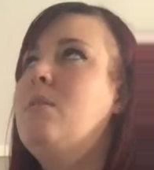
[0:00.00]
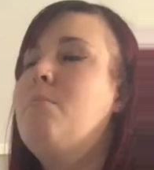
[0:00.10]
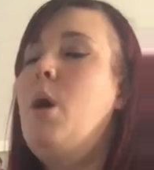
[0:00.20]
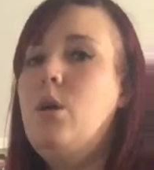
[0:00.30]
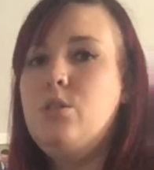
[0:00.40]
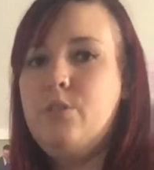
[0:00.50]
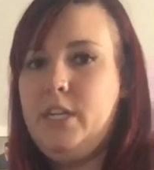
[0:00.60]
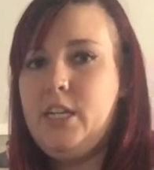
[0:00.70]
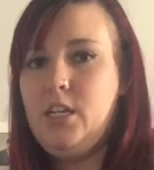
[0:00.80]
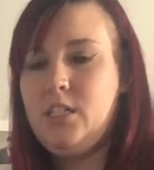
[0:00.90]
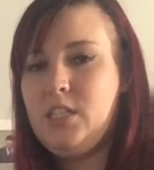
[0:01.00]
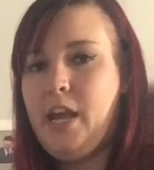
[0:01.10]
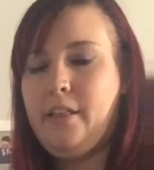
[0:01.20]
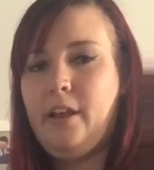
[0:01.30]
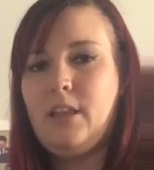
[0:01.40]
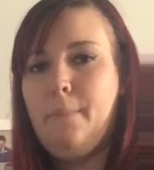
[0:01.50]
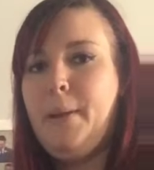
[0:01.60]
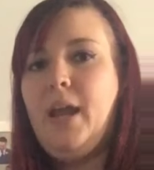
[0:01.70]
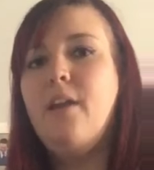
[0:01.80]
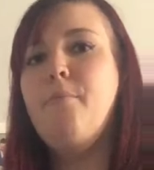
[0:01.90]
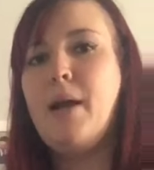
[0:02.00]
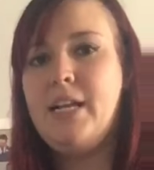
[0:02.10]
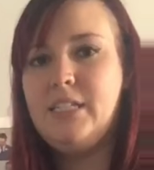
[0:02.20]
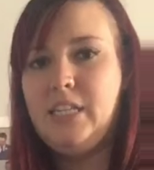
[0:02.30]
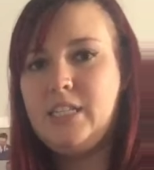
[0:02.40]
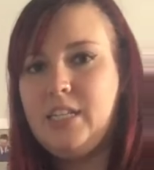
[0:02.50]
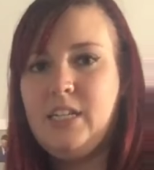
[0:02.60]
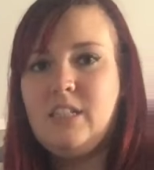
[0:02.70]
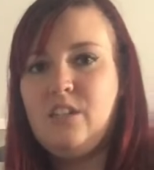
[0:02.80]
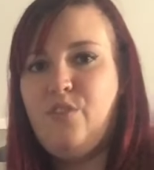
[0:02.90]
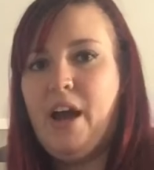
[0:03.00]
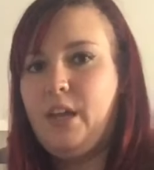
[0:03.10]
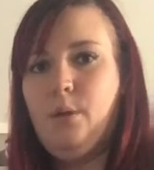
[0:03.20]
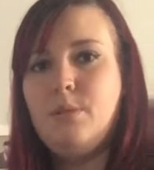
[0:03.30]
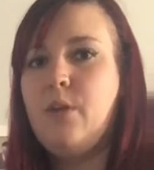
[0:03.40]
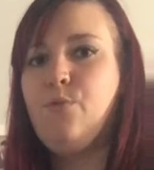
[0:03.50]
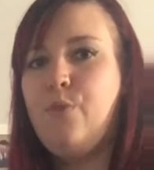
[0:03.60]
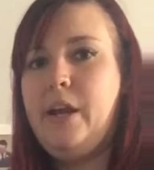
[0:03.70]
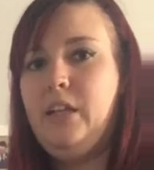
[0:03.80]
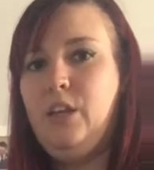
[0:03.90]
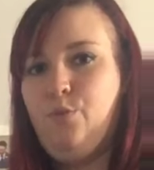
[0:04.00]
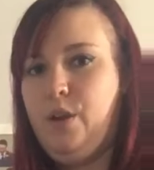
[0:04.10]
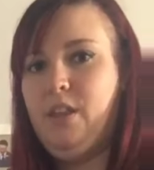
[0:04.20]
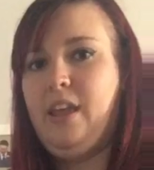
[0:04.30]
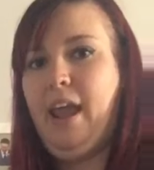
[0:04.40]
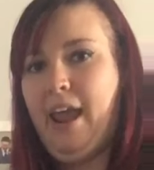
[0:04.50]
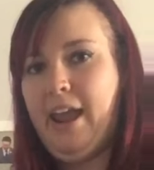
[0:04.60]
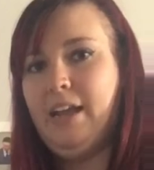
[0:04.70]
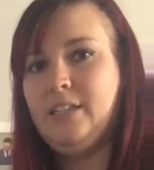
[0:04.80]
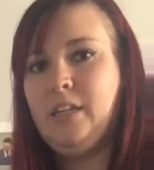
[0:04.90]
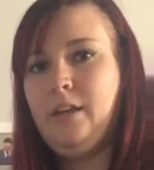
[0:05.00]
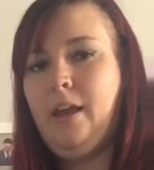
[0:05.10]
Most ridiculous thing, like the bane of my existence, is vacuums. I really, really hate